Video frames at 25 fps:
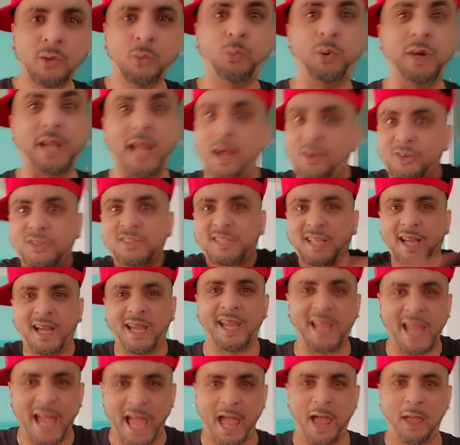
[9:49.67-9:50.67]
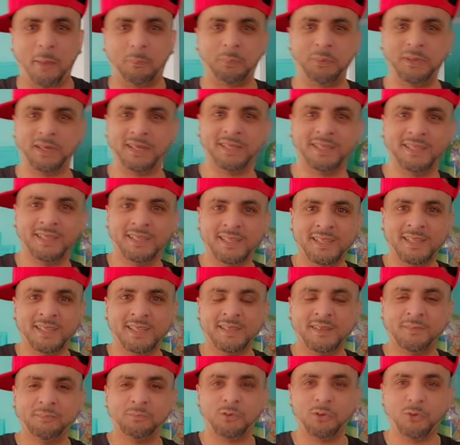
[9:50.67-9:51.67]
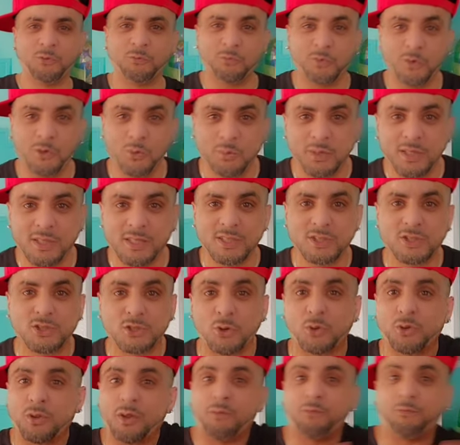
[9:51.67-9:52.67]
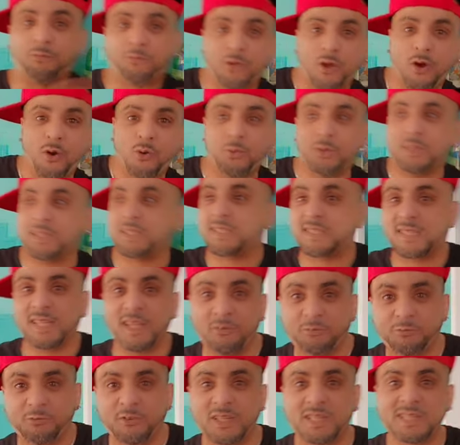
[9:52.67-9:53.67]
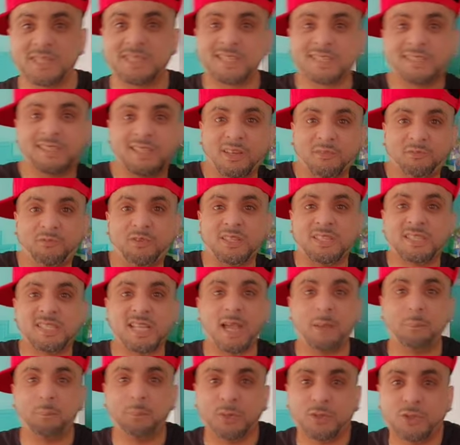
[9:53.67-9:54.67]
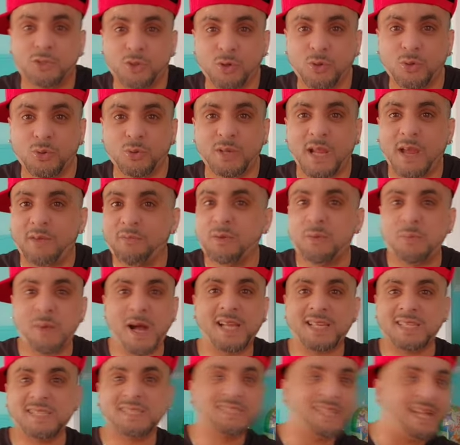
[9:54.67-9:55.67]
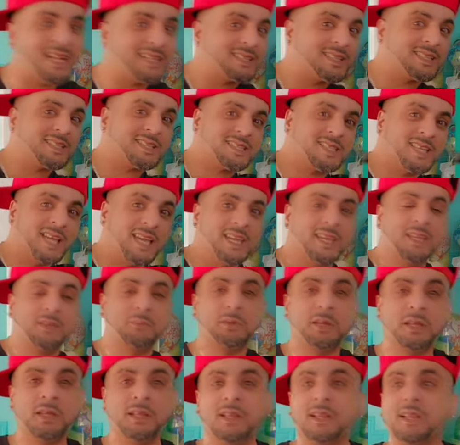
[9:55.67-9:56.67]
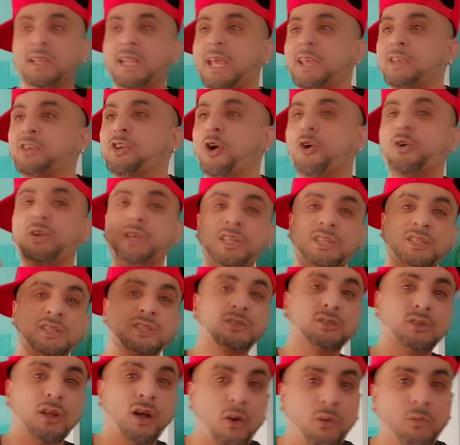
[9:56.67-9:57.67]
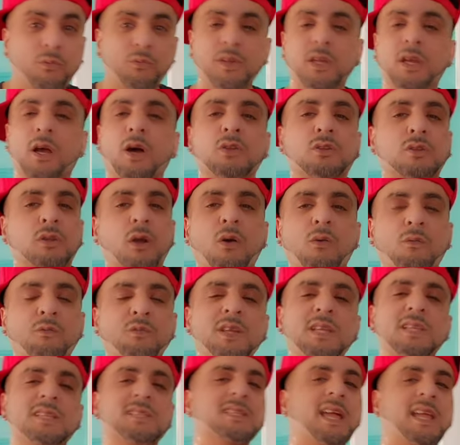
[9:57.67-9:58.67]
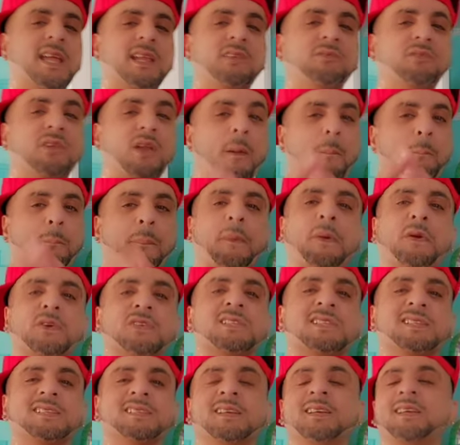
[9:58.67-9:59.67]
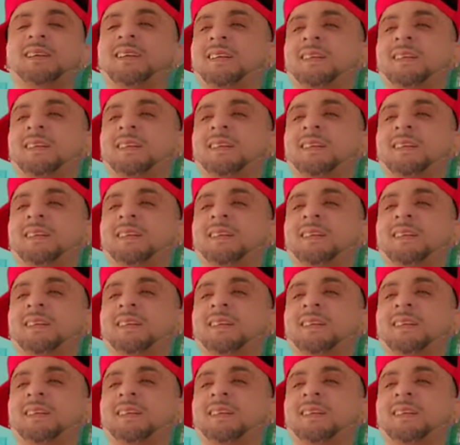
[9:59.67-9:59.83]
without something happening. You feel me? So the flow is different. It's a different type of dude. Everybody's not the same. Like, yo, he's a dopey. A dopey is not even a person